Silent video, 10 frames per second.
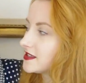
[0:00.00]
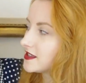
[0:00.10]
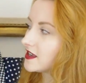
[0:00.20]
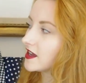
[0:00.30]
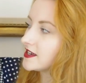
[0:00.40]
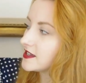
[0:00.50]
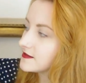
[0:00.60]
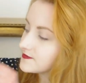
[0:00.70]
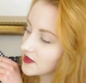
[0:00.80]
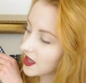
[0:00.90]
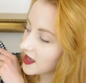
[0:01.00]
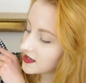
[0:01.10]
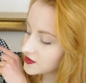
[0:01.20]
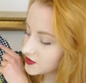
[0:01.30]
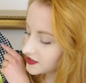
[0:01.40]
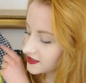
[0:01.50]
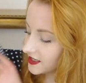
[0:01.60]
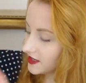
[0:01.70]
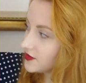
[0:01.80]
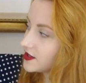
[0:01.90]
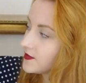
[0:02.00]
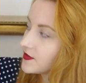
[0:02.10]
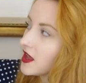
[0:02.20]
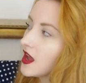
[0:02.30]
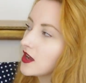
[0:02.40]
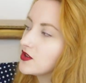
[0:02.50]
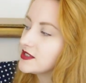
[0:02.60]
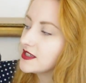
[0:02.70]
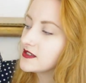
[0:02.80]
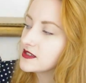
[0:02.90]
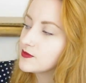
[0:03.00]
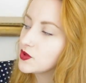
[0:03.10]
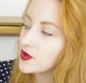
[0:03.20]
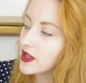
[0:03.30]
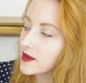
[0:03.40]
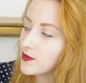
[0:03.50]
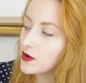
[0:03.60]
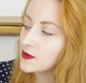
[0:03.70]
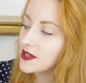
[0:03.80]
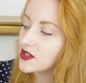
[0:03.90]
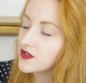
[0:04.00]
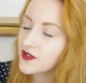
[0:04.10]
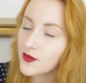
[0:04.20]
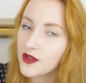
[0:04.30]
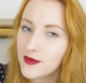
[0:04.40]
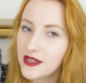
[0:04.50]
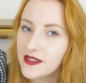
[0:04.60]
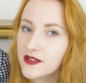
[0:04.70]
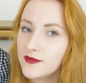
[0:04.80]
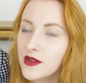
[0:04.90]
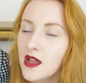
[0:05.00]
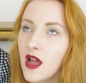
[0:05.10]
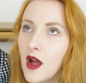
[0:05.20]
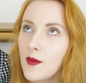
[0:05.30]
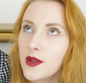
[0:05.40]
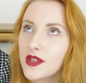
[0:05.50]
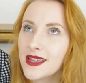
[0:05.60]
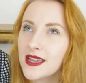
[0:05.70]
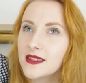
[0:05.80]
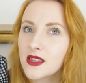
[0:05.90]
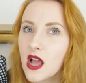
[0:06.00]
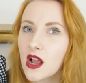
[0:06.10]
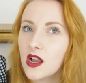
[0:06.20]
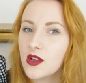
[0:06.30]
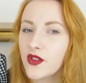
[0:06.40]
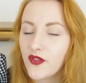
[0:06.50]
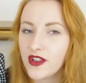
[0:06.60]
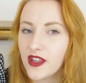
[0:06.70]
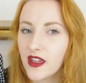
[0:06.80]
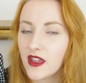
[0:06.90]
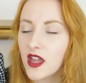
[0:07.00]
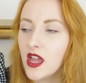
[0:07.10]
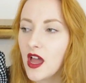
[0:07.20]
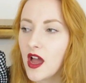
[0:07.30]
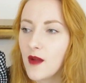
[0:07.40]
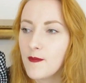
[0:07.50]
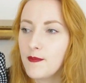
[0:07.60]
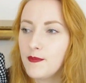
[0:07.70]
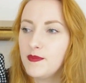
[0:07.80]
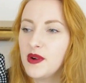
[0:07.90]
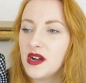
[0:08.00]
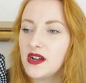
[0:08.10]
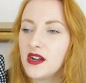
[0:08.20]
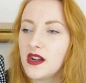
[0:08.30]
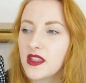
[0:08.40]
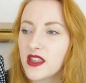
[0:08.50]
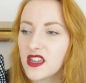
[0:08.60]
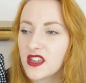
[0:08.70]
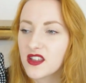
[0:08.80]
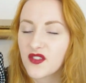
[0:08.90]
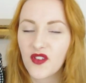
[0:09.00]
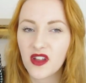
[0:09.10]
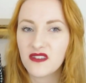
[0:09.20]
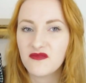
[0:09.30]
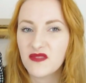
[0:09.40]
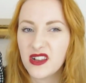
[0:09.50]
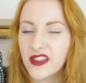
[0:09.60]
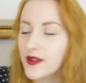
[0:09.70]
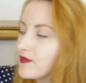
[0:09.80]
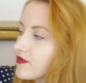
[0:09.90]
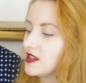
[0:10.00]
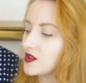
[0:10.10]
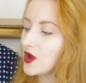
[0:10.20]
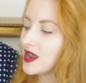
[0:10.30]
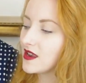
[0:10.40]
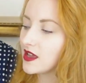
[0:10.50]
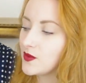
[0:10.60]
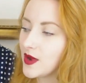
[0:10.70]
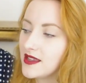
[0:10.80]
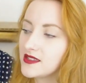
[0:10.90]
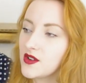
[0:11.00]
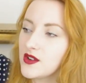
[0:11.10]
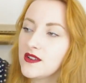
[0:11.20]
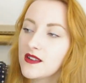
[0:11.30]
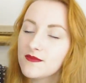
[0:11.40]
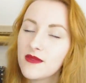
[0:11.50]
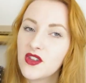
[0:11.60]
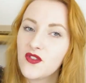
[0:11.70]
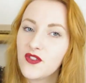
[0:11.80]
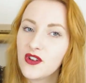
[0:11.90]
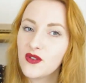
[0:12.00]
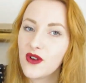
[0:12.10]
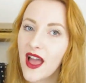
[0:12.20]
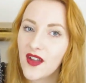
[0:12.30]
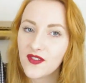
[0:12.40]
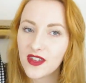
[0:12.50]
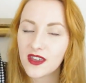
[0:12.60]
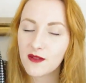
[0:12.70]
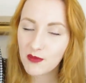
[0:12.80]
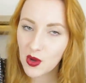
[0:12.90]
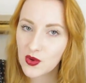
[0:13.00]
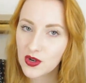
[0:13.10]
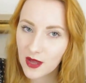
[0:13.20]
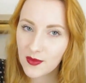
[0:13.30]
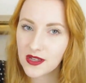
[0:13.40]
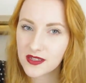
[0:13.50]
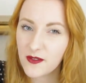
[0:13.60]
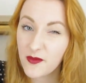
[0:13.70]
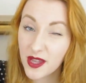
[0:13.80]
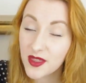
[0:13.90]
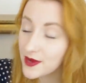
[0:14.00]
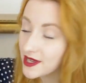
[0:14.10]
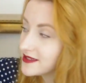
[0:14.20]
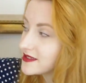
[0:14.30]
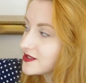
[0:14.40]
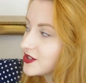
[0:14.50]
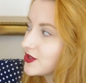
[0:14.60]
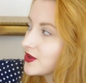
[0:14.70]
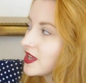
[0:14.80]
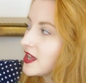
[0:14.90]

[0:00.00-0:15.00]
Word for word: in the lining and on the sleeves. I got this in a small and I probably could have done with a medium um, because it is close fitting but I think it's fine really. It's quite lightweight so it doesn't make you feel heavy and bulked up like some of my other blazers do